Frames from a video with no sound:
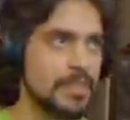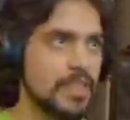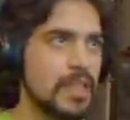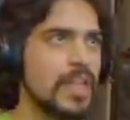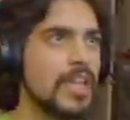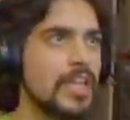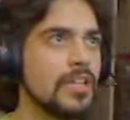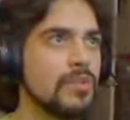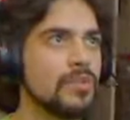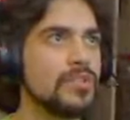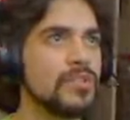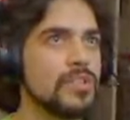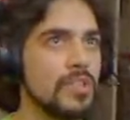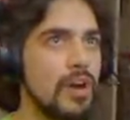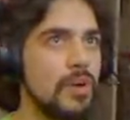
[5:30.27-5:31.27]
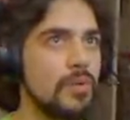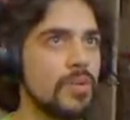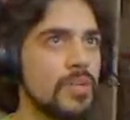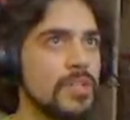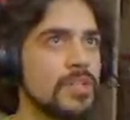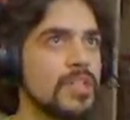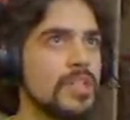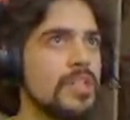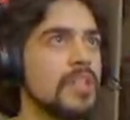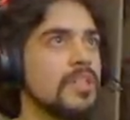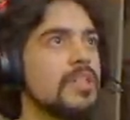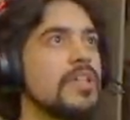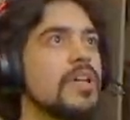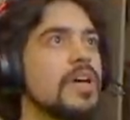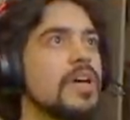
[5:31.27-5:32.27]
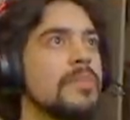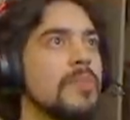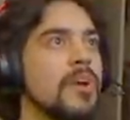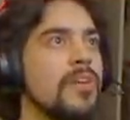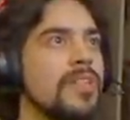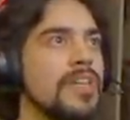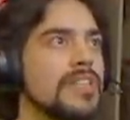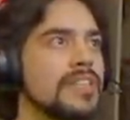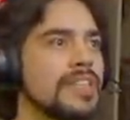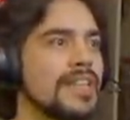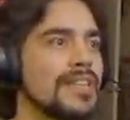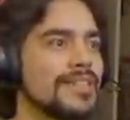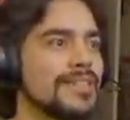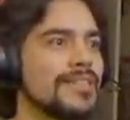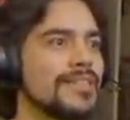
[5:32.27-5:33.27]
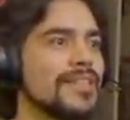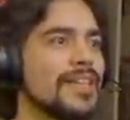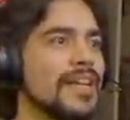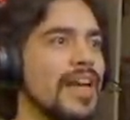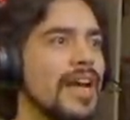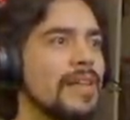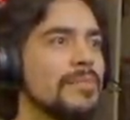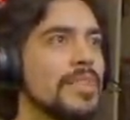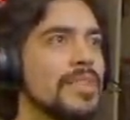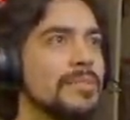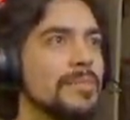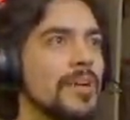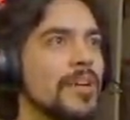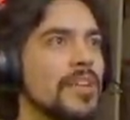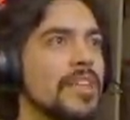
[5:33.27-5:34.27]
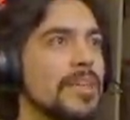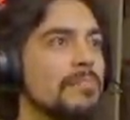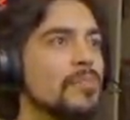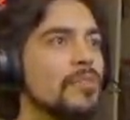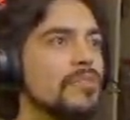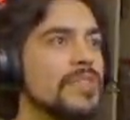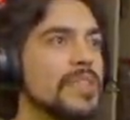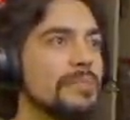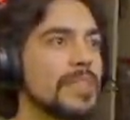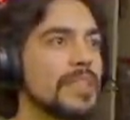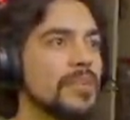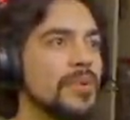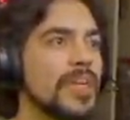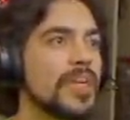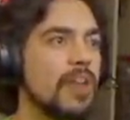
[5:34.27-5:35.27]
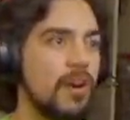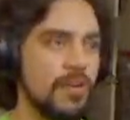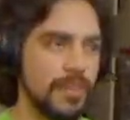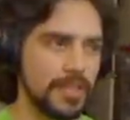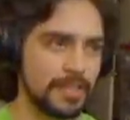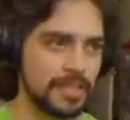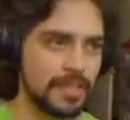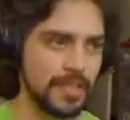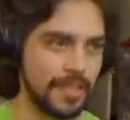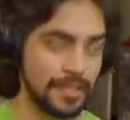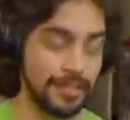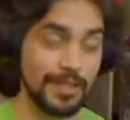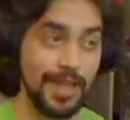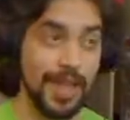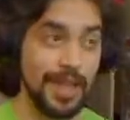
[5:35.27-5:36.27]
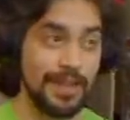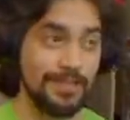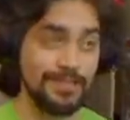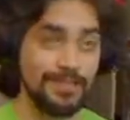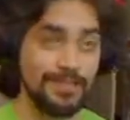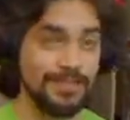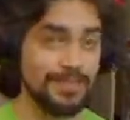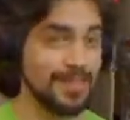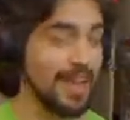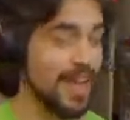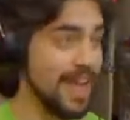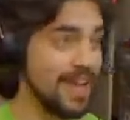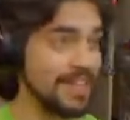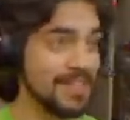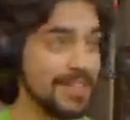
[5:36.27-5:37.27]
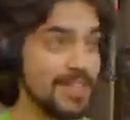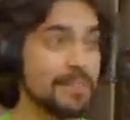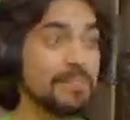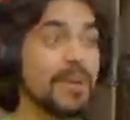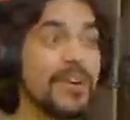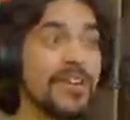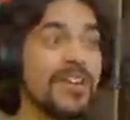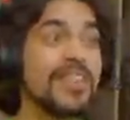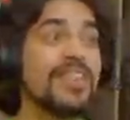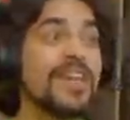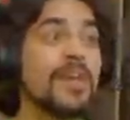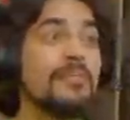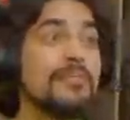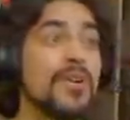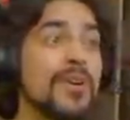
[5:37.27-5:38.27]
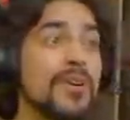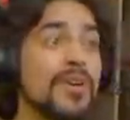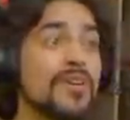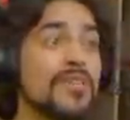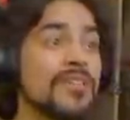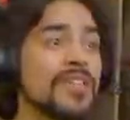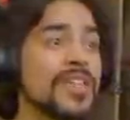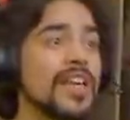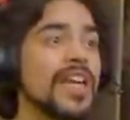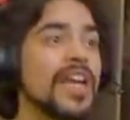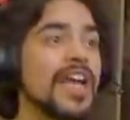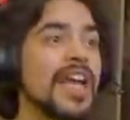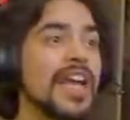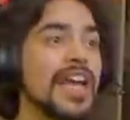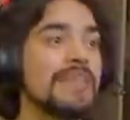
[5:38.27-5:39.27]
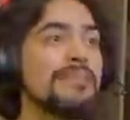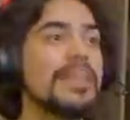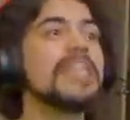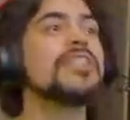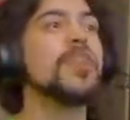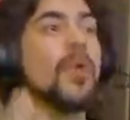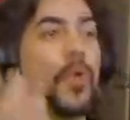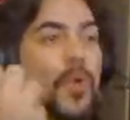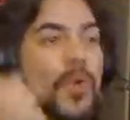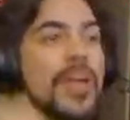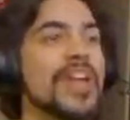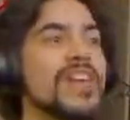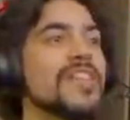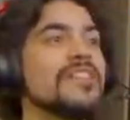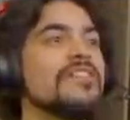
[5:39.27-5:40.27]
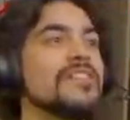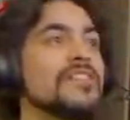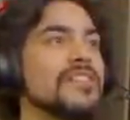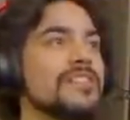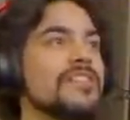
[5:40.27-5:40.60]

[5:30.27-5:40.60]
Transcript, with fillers: Elude Stalwart. I'm all these things. I'm the spirit that moves in between all these things, huh? Eh? Yeah, the spirit that moves in between all these